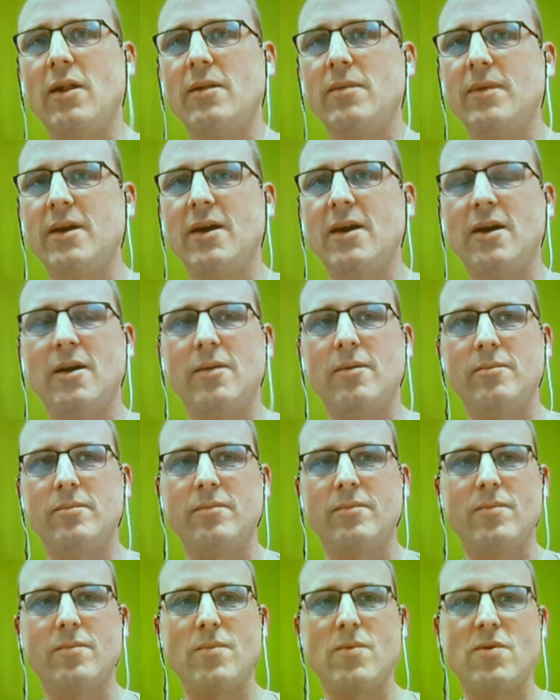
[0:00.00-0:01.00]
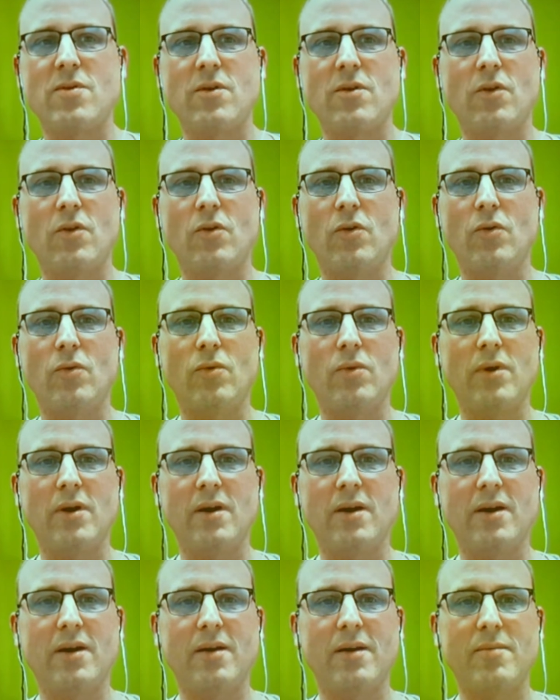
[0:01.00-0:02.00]
Um, so
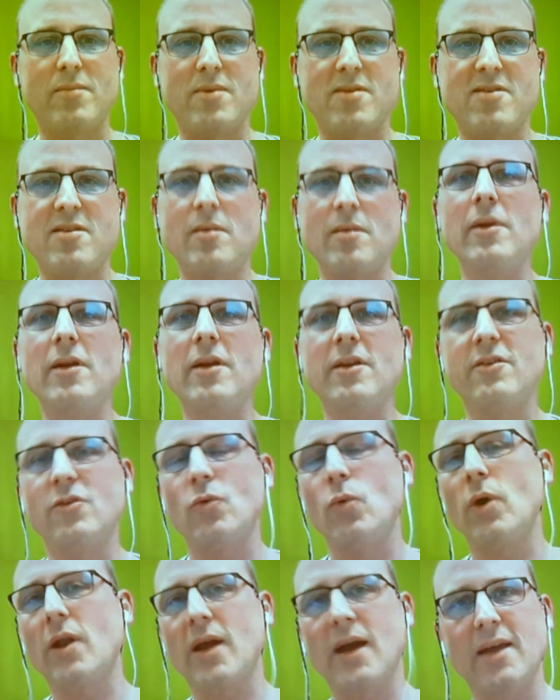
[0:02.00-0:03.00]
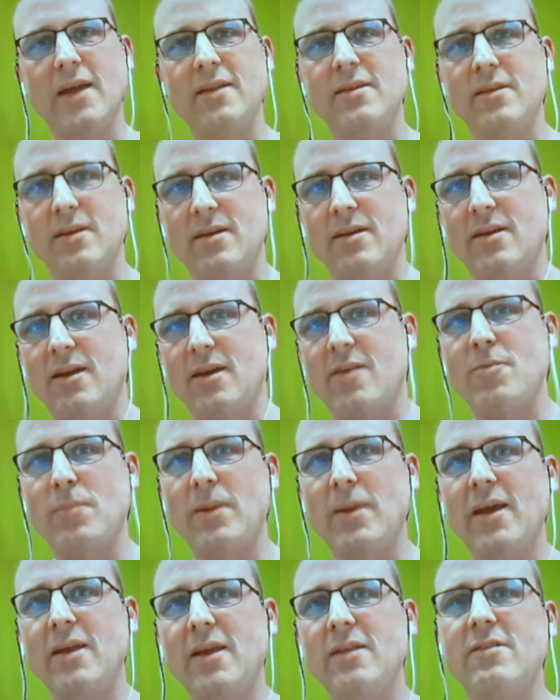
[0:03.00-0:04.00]
uh, similar to what I uh,
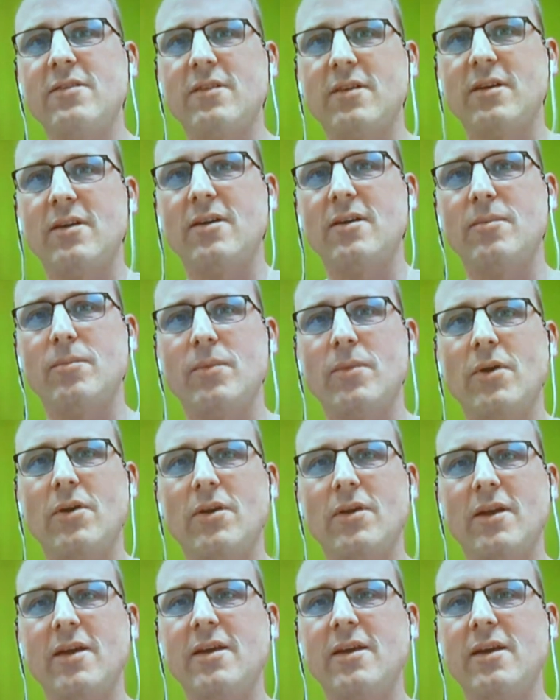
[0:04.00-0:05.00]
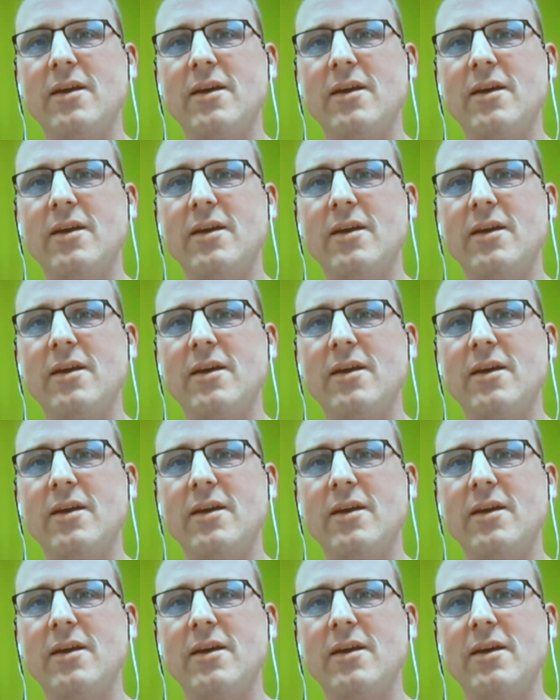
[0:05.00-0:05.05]
explained um, earlier here